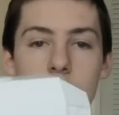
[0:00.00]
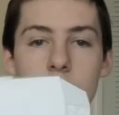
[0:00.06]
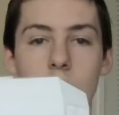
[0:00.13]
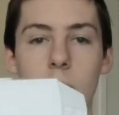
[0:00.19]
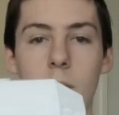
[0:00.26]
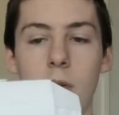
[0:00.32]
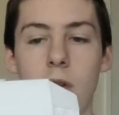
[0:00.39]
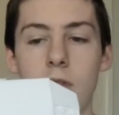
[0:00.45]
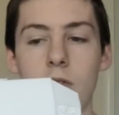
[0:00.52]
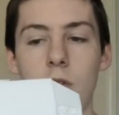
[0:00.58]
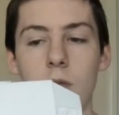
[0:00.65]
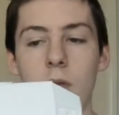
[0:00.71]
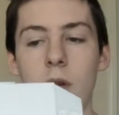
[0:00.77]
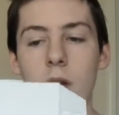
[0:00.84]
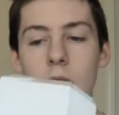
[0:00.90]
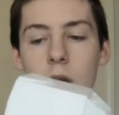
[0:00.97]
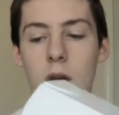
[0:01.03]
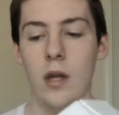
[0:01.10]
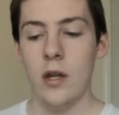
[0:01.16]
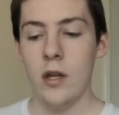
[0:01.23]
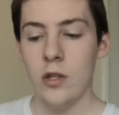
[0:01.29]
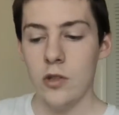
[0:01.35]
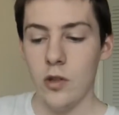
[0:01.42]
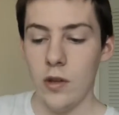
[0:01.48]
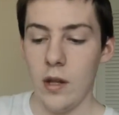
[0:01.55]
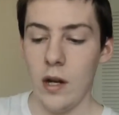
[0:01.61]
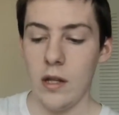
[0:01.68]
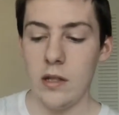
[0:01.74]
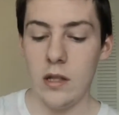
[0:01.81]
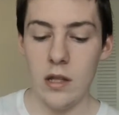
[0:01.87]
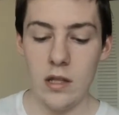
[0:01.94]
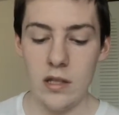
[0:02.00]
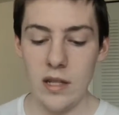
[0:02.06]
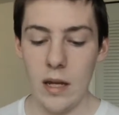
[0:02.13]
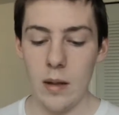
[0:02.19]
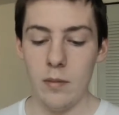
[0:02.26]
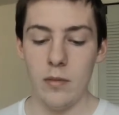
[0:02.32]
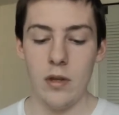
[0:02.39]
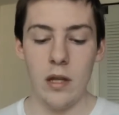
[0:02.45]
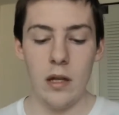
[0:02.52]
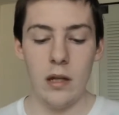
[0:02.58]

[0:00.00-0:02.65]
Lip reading: stays up on its own. So then I did the same